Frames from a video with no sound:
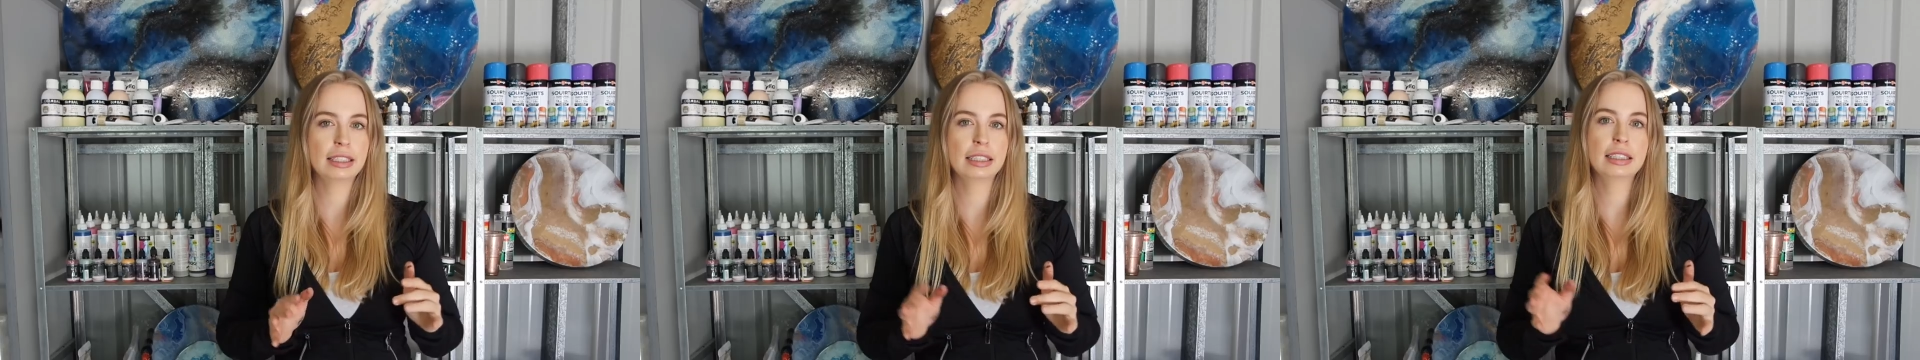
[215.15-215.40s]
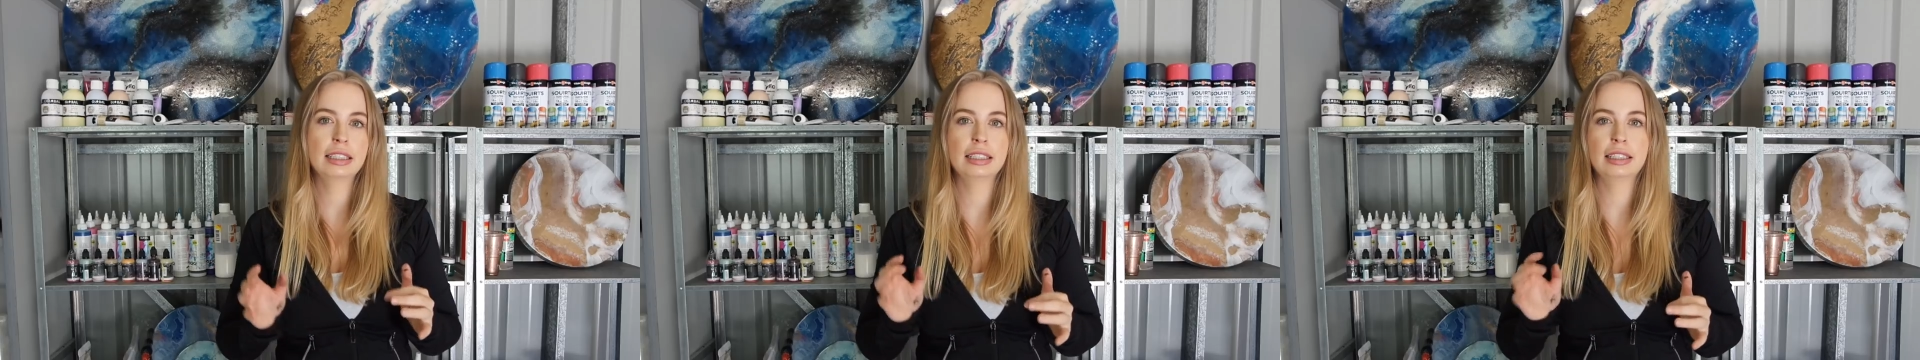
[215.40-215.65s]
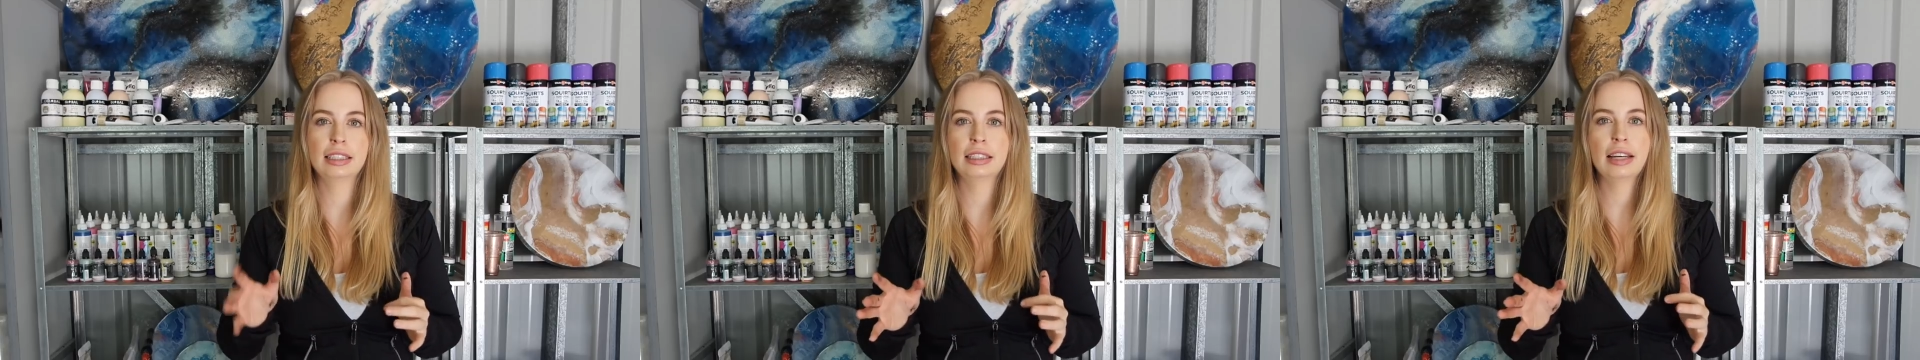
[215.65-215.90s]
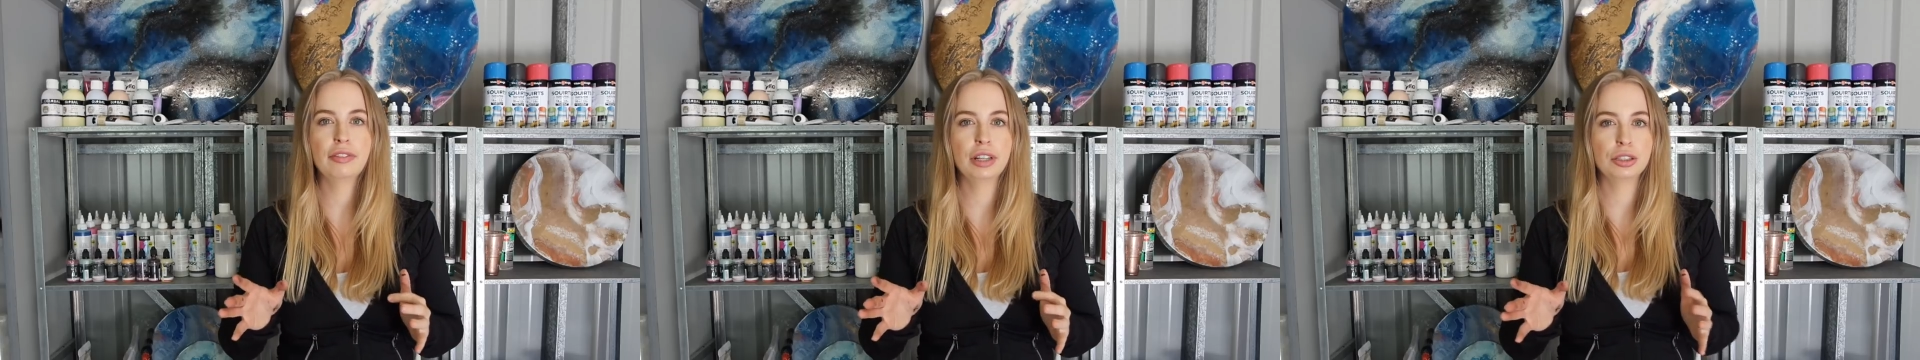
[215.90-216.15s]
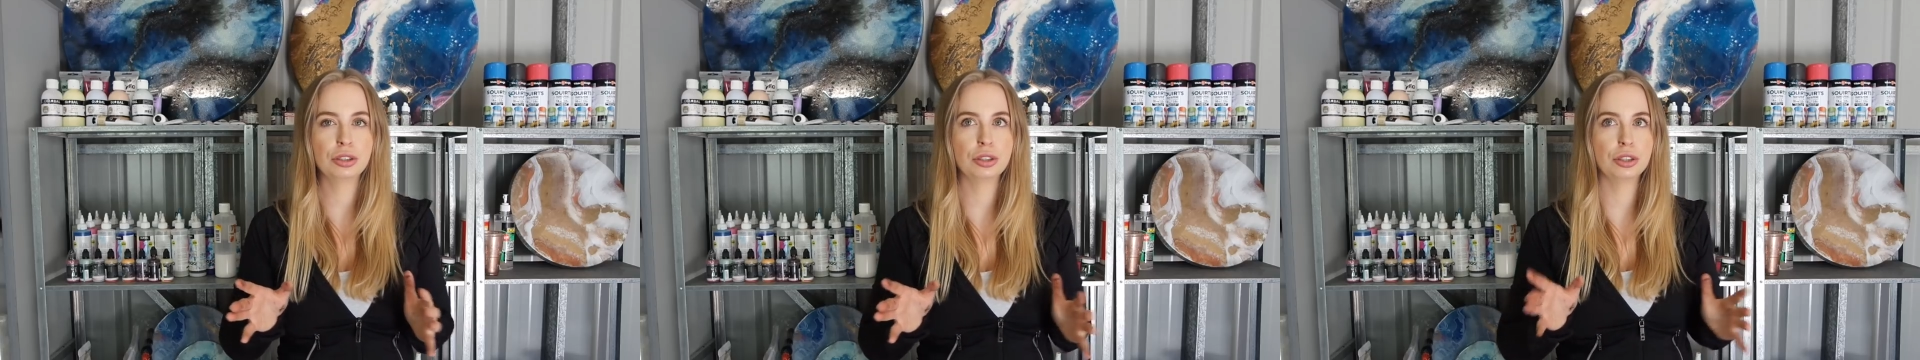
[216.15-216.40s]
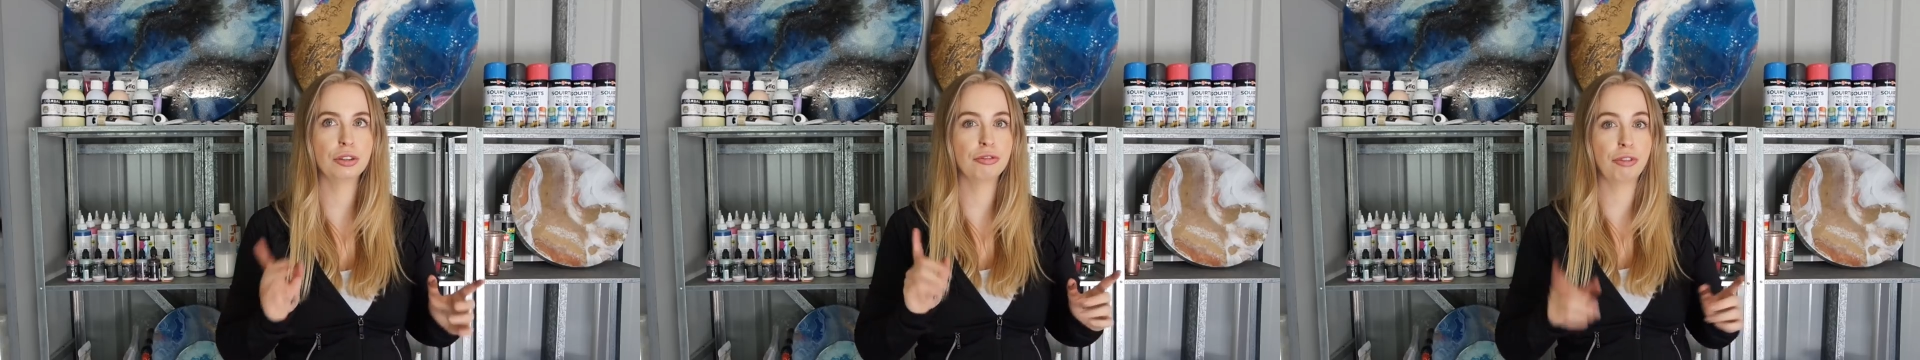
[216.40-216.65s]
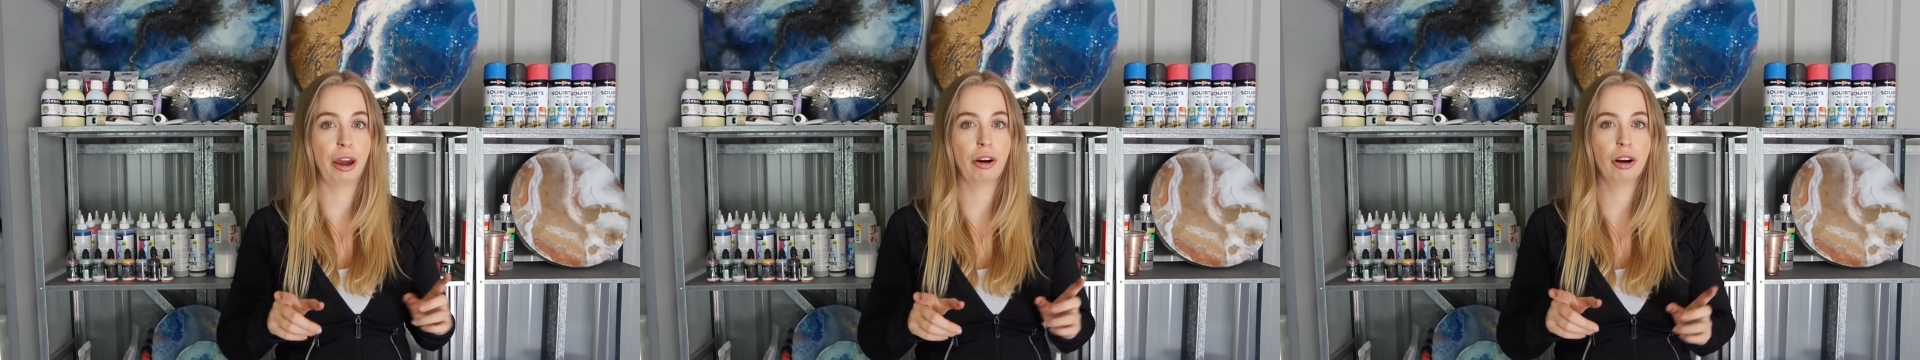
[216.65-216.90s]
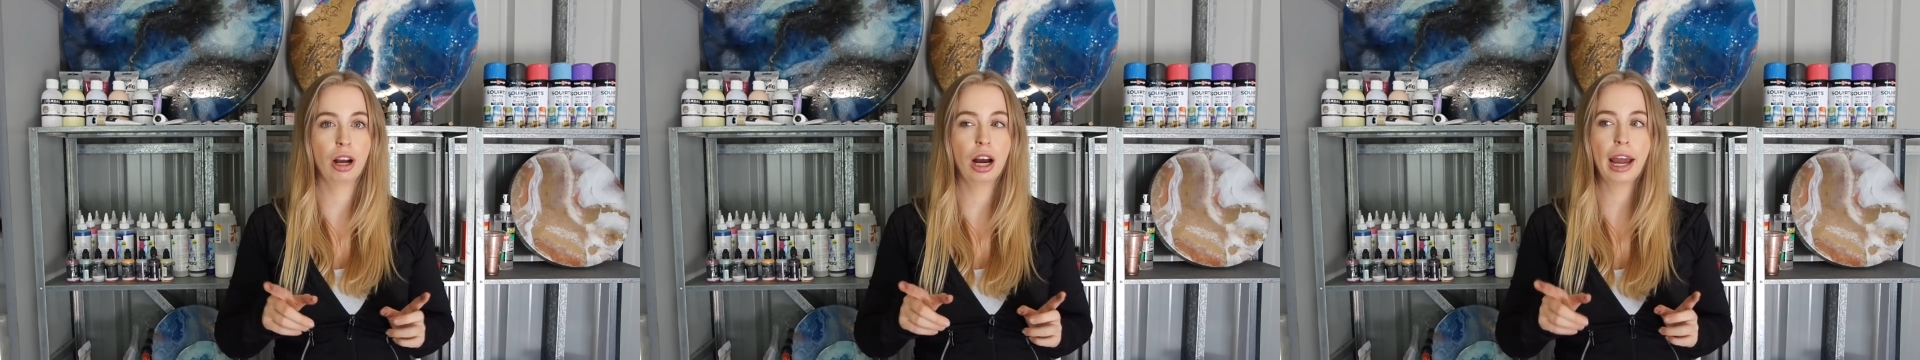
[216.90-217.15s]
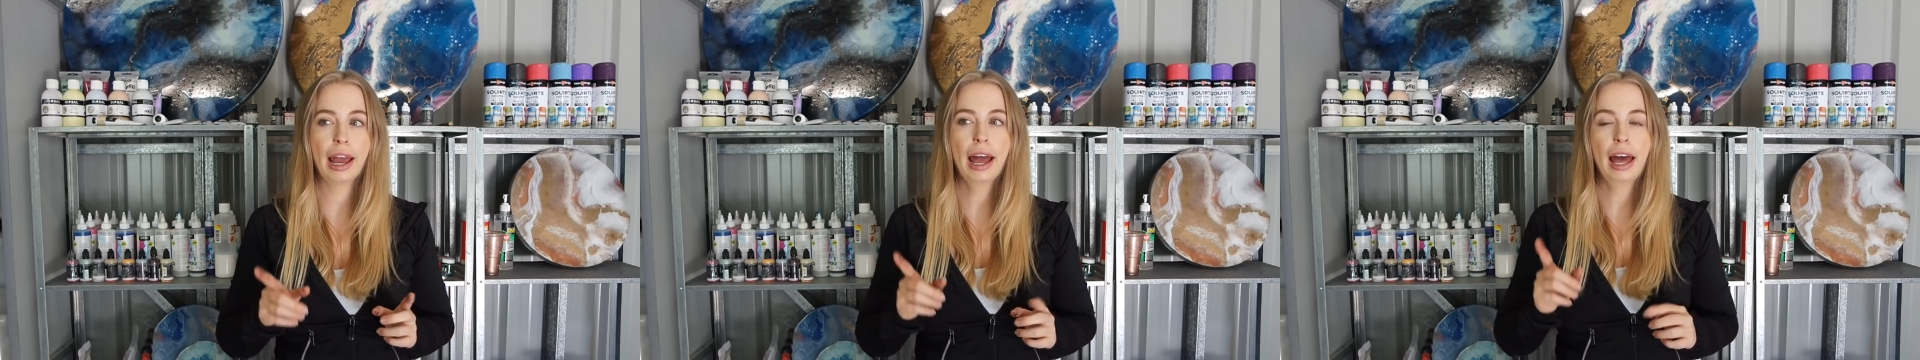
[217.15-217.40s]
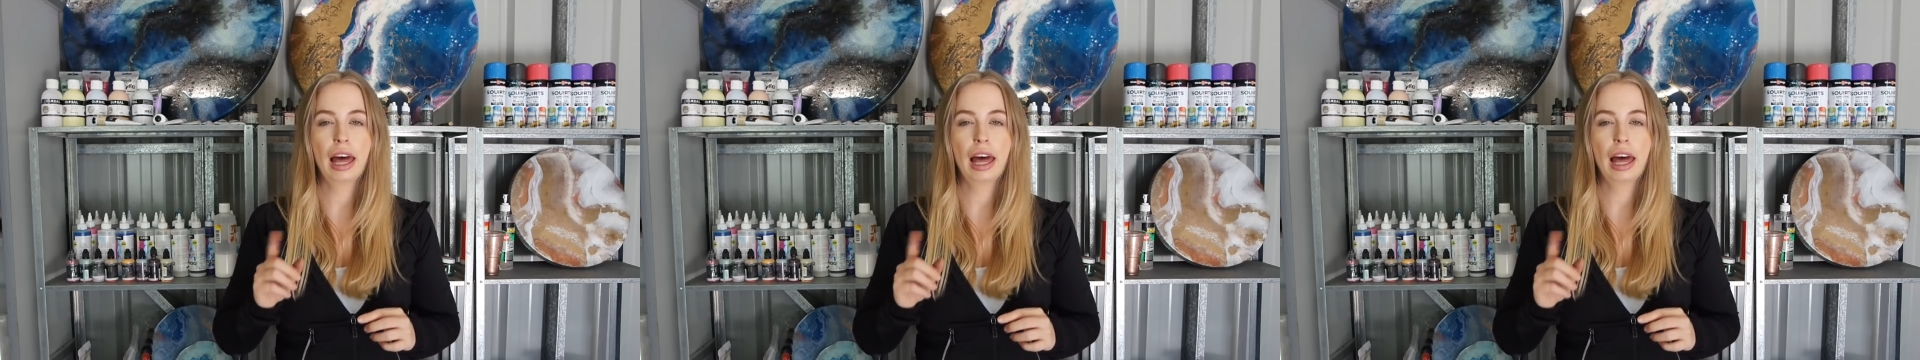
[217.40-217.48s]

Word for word: 60s to 72 Fahrenheit